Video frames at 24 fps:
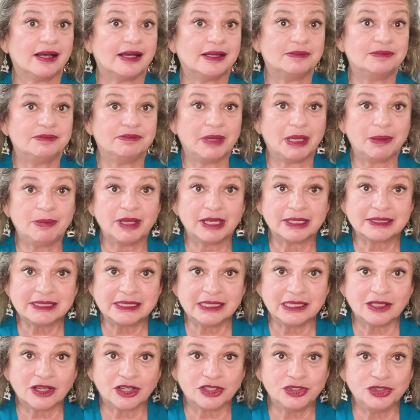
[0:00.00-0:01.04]
Maybe I'll
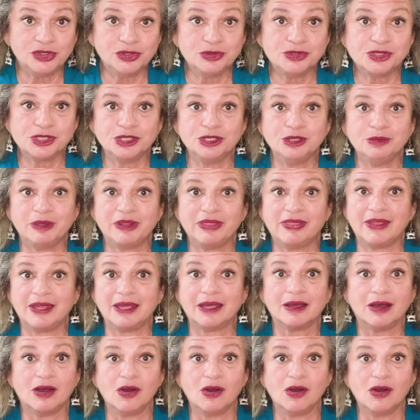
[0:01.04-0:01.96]
see it on YouTube and think,